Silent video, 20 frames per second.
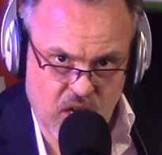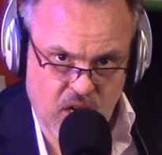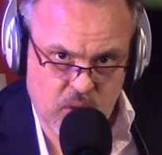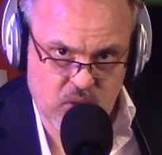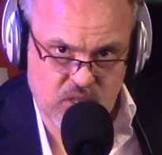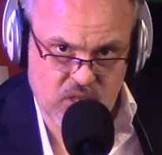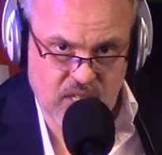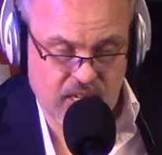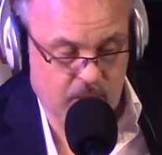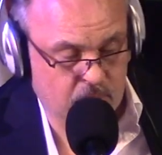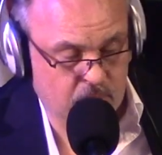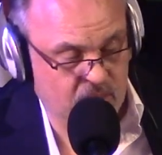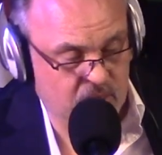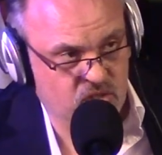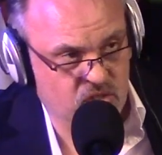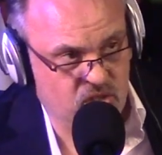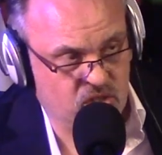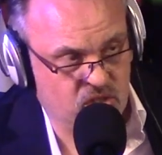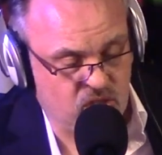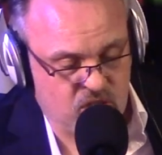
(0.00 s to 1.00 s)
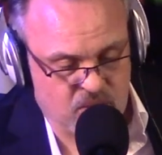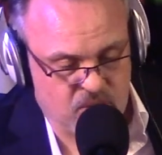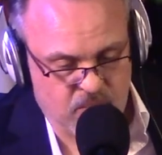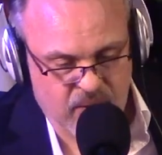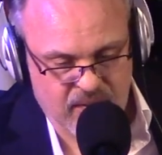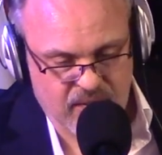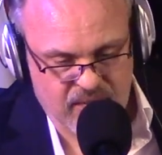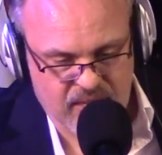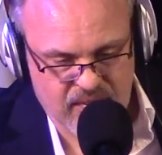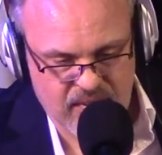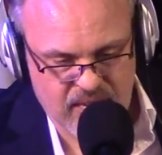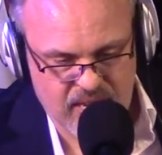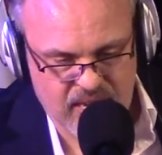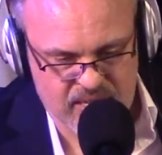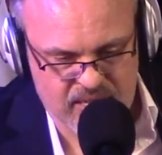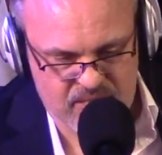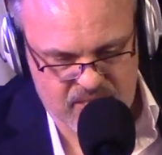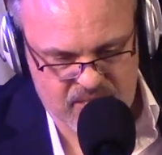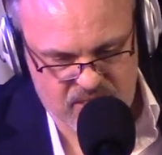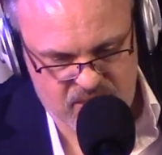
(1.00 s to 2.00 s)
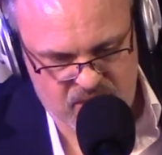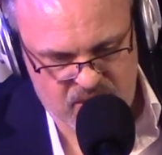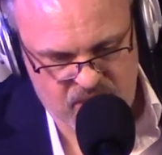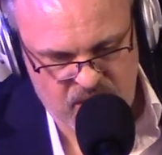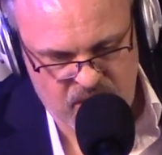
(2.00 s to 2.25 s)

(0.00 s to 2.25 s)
so let me introduce my guests.